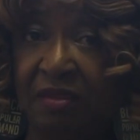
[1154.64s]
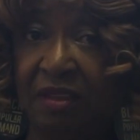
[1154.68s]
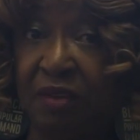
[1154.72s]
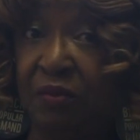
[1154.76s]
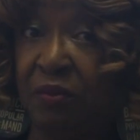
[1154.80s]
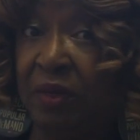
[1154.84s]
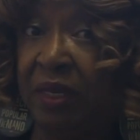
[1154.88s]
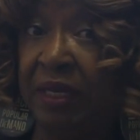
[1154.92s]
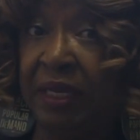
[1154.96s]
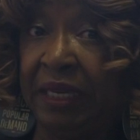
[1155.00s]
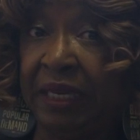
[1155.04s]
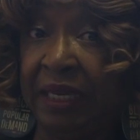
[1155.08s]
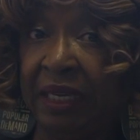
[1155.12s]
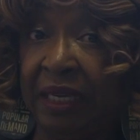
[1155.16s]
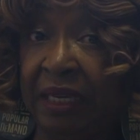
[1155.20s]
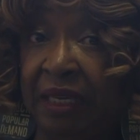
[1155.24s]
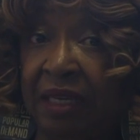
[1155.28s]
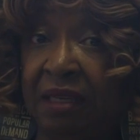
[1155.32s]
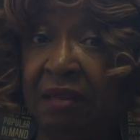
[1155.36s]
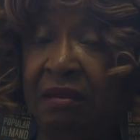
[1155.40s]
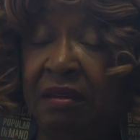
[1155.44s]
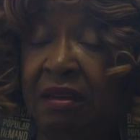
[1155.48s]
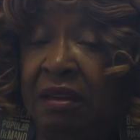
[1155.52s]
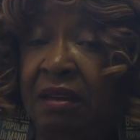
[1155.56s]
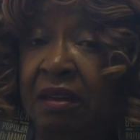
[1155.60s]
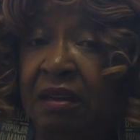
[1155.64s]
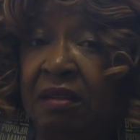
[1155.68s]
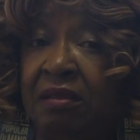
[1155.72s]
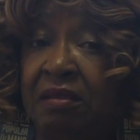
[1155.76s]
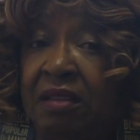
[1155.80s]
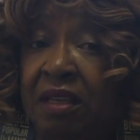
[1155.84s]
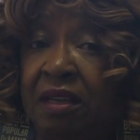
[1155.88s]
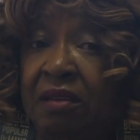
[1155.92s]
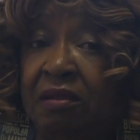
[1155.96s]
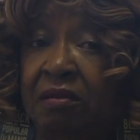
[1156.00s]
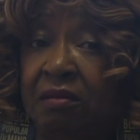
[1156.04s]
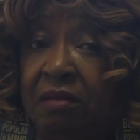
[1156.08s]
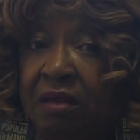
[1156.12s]
that we can. And I
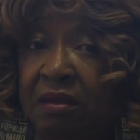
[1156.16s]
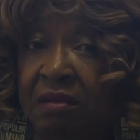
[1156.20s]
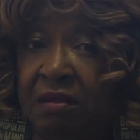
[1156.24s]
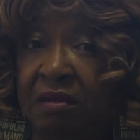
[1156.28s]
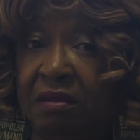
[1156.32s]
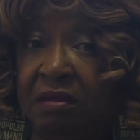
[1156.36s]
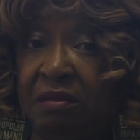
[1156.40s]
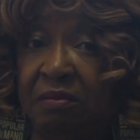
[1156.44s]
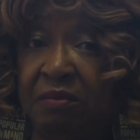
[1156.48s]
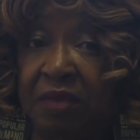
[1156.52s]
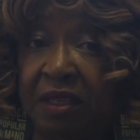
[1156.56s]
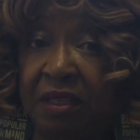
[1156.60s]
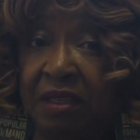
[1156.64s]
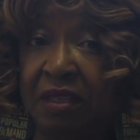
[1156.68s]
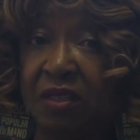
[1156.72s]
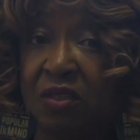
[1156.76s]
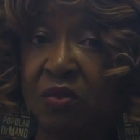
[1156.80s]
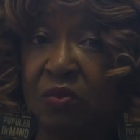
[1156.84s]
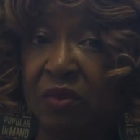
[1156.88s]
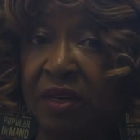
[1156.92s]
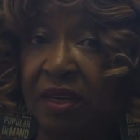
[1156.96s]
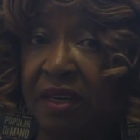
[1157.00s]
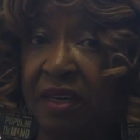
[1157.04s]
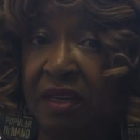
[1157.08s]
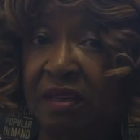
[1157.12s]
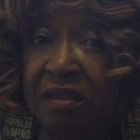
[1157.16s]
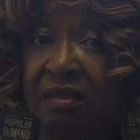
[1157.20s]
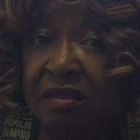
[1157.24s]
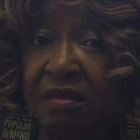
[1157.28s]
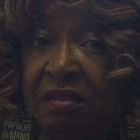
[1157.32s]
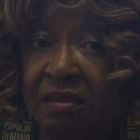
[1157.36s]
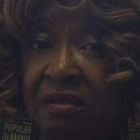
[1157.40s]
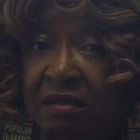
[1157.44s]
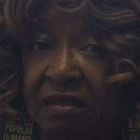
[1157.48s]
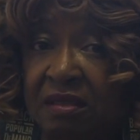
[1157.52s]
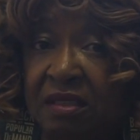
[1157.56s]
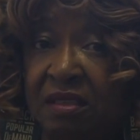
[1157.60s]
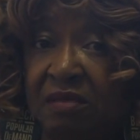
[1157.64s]
think one of the biggest ways
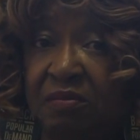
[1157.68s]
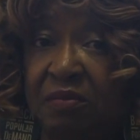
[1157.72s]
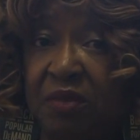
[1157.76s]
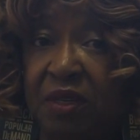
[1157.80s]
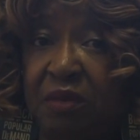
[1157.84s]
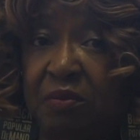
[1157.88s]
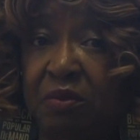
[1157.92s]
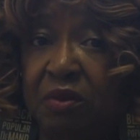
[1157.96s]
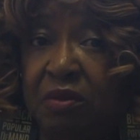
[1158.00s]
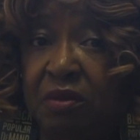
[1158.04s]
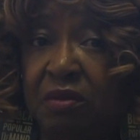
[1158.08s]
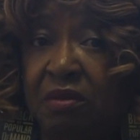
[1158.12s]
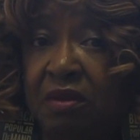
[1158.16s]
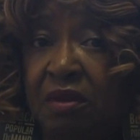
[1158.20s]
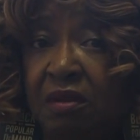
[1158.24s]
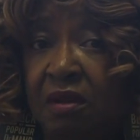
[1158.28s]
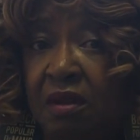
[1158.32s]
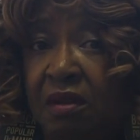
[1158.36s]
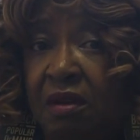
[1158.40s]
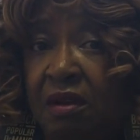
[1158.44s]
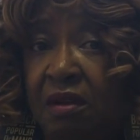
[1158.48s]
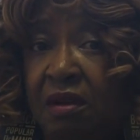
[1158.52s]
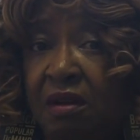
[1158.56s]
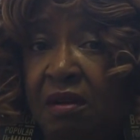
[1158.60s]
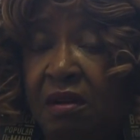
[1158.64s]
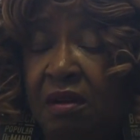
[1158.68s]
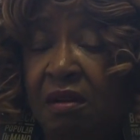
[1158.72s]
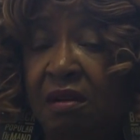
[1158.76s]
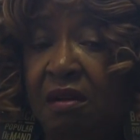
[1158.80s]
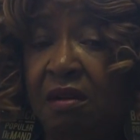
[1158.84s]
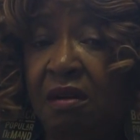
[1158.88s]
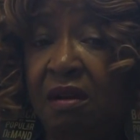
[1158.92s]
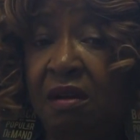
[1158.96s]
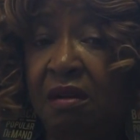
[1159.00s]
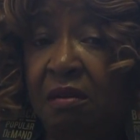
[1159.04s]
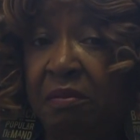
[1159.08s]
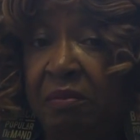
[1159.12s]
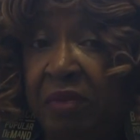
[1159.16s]
is some people
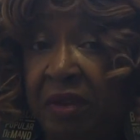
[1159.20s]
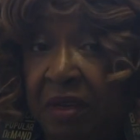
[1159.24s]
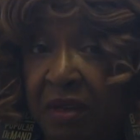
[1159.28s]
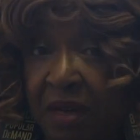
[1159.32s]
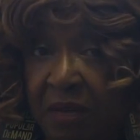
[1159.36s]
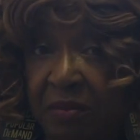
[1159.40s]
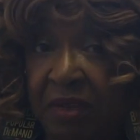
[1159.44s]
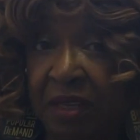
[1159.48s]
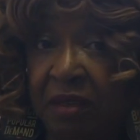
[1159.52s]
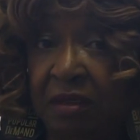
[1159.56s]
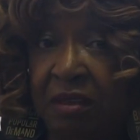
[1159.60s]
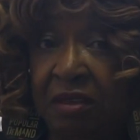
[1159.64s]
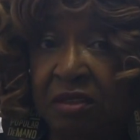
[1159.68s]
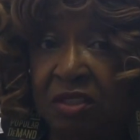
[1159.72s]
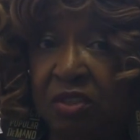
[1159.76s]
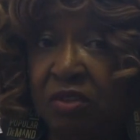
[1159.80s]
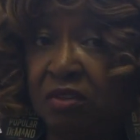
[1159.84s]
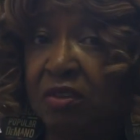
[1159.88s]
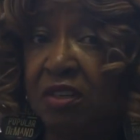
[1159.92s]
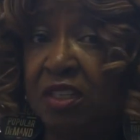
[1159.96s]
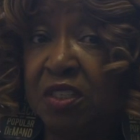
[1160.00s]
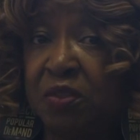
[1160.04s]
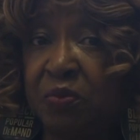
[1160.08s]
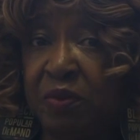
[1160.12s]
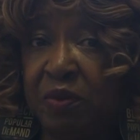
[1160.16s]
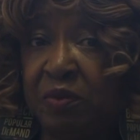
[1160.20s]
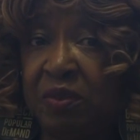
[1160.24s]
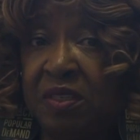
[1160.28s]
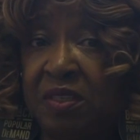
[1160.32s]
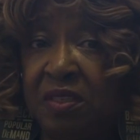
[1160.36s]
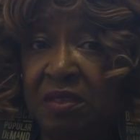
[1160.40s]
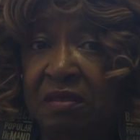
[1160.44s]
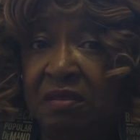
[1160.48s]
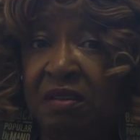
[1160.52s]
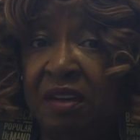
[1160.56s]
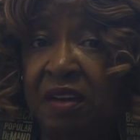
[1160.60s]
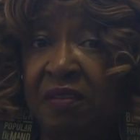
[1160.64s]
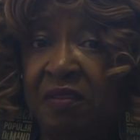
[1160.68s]
are becoming discouraged, but we
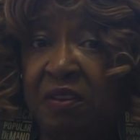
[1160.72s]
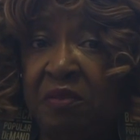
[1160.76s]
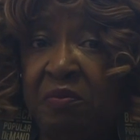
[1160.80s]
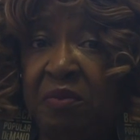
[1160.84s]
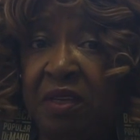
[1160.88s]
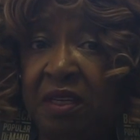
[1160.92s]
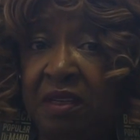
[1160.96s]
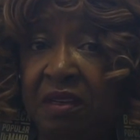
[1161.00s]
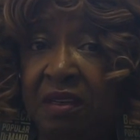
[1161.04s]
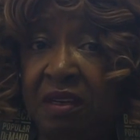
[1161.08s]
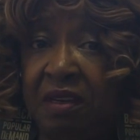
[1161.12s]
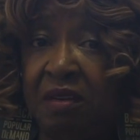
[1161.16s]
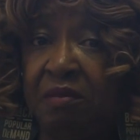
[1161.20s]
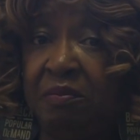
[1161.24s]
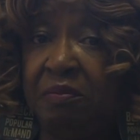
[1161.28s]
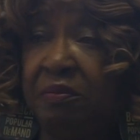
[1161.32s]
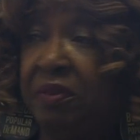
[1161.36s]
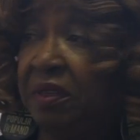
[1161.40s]
still have to become